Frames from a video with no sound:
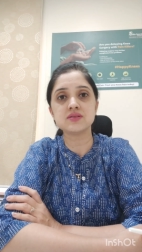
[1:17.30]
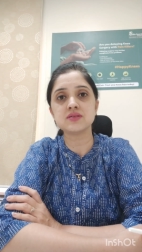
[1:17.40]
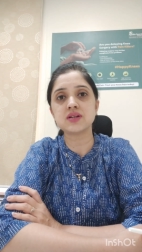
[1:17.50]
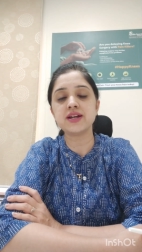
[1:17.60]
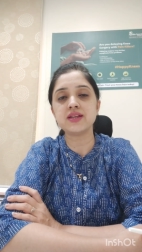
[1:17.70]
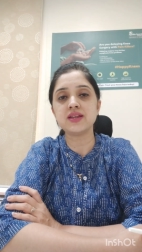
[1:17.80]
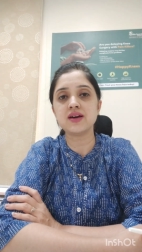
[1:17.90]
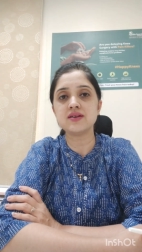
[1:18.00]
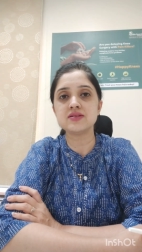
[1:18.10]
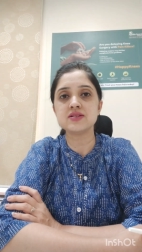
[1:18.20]

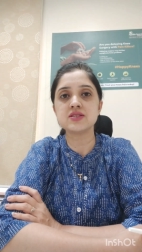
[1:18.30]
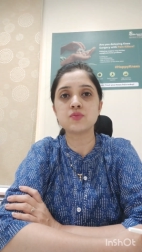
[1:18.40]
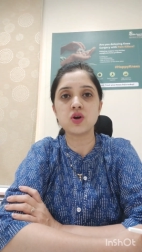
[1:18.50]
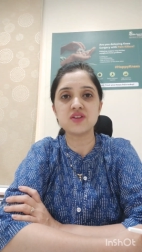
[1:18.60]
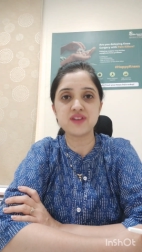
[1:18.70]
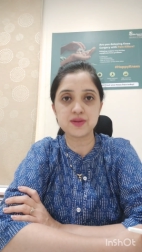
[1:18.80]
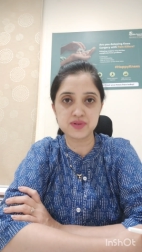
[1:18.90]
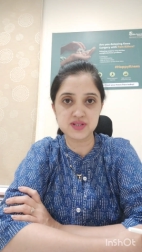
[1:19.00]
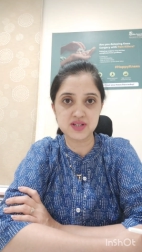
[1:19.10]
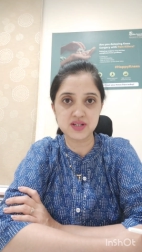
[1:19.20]
criteria is the body fat
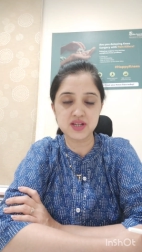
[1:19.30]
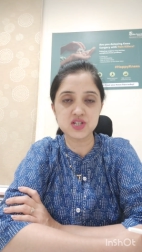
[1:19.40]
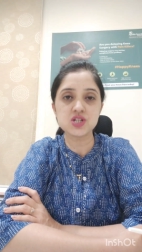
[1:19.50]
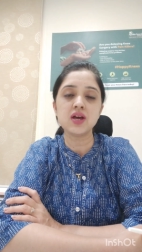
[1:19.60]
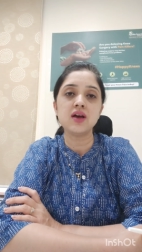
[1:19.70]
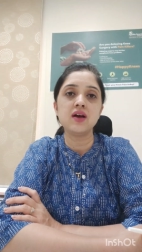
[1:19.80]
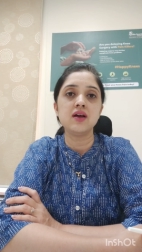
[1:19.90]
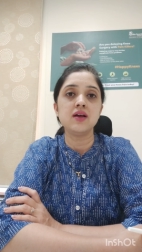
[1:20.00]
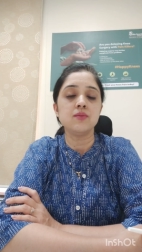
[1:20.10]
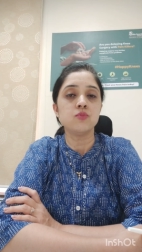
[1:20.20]
percentage.
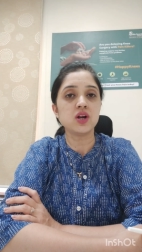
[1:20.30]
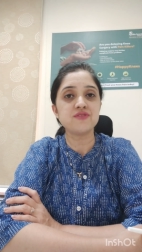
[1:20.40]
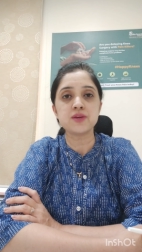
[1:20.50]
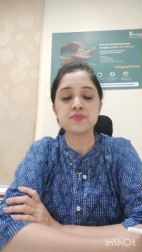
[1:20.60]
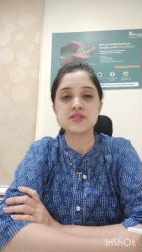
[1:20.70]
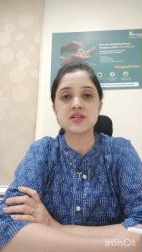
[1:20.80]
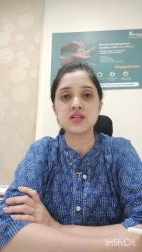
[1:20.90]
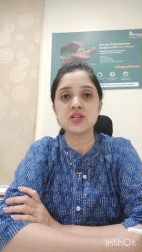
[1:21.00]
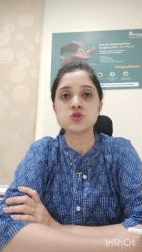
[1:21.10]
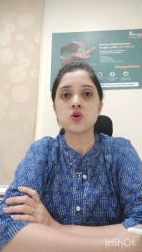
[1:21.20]
Body fat
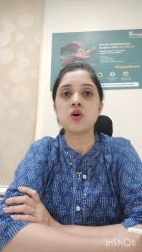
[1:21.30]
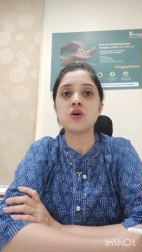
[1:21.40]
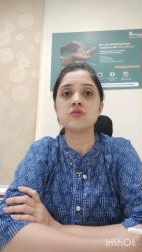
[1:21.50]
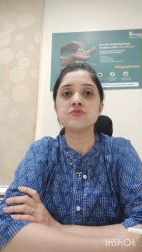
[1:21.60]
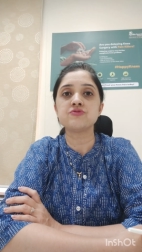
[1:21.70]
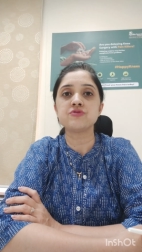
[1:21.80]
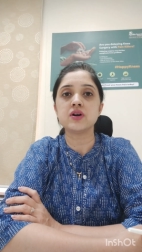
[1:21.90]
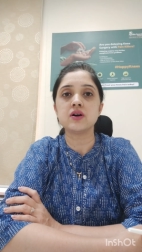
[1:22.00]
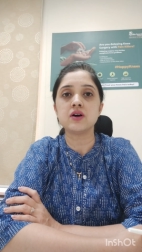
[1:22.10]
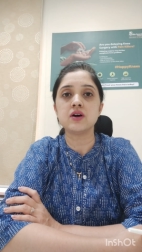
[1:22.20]
percentage of
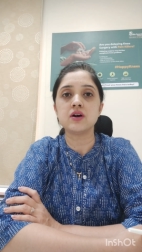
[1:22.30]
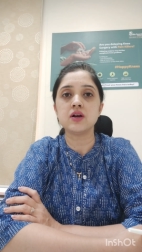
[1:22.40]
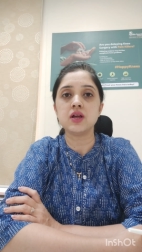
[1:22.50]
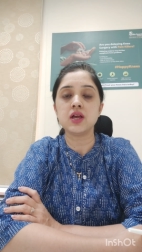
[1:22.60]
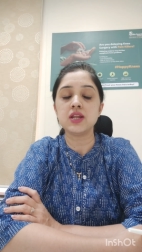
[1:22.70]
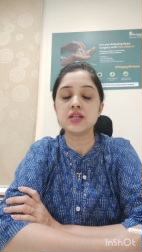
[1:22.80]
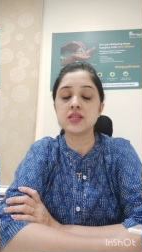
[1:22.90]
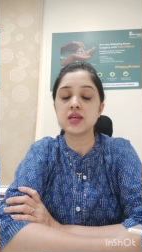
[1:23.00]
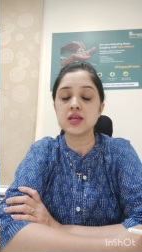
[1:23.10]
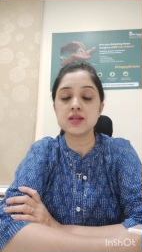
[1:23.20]

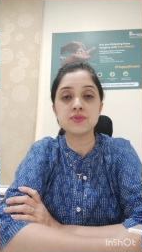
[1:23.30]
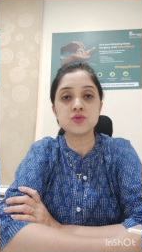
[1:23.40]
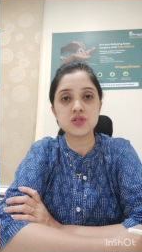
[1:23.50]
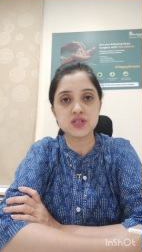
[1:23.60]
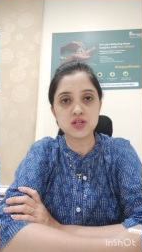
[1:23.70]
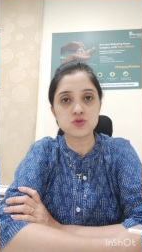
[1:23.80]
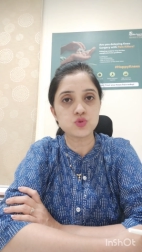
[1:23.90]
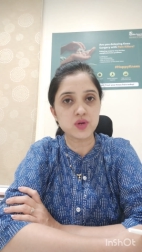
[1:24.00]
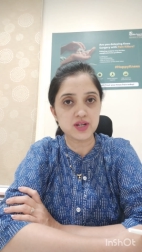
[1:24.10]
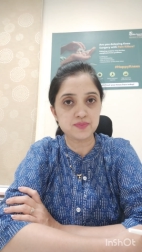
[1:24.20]
anything in between 10 to
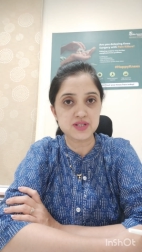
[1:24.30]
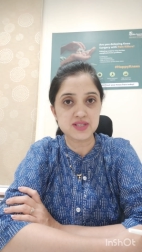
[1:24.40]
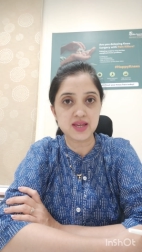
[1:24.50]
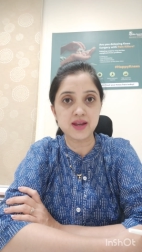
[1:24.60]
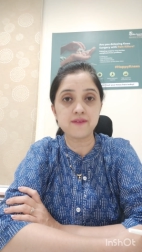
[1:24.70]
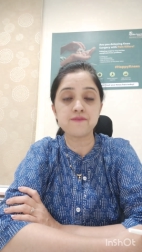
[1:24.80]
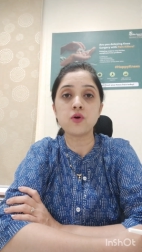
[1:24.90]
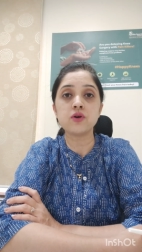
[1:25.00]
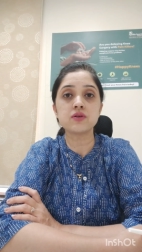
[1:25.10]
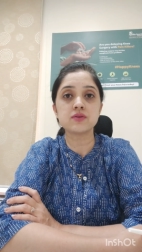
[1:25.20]
20%
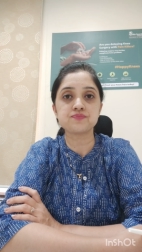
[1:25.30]
for